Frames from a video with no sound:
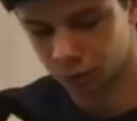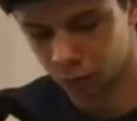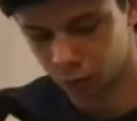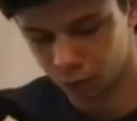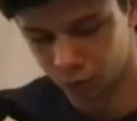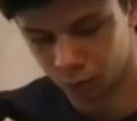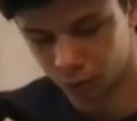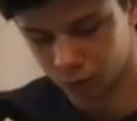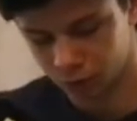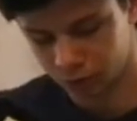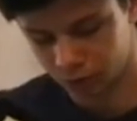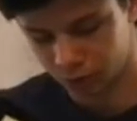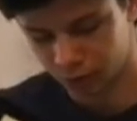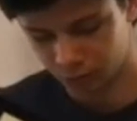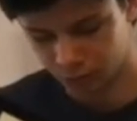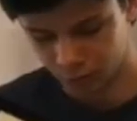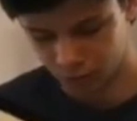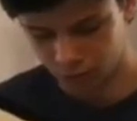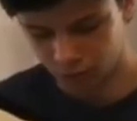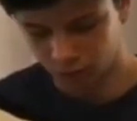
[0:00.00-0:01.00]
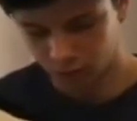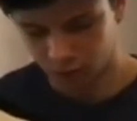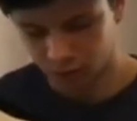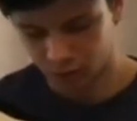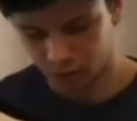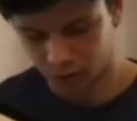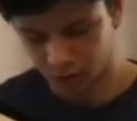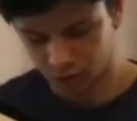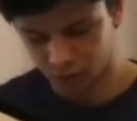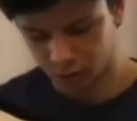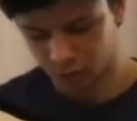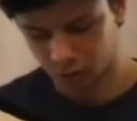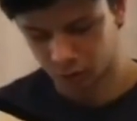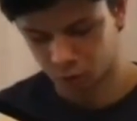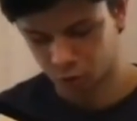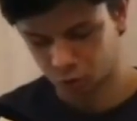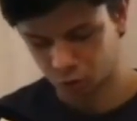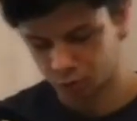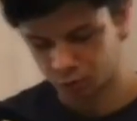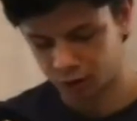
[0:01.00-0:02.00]
water bottle cap on the other side
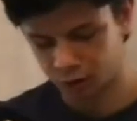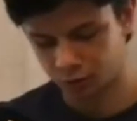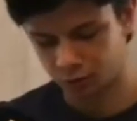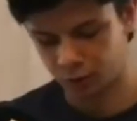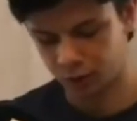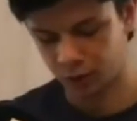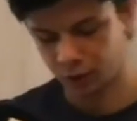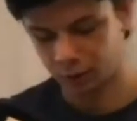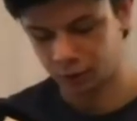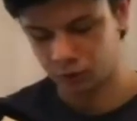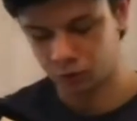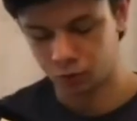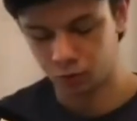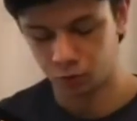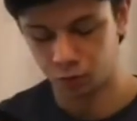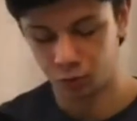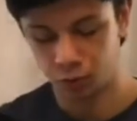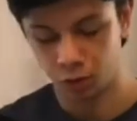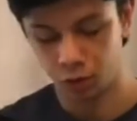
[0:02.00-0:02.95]
of the twig, we have to